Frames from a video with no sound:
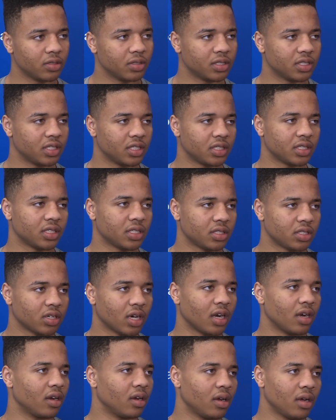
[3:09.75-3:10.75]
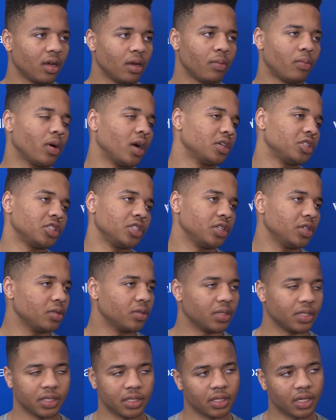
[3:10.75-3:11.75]
is just try to pressure
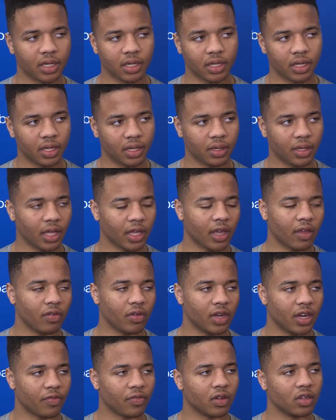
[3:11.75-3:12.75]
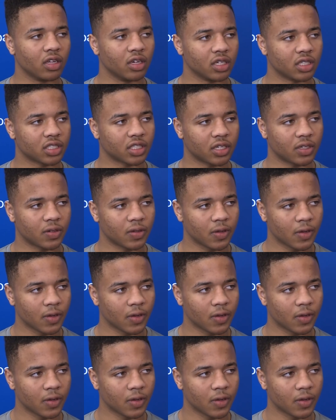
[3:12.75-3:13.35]
you and, and, and give you different looks. So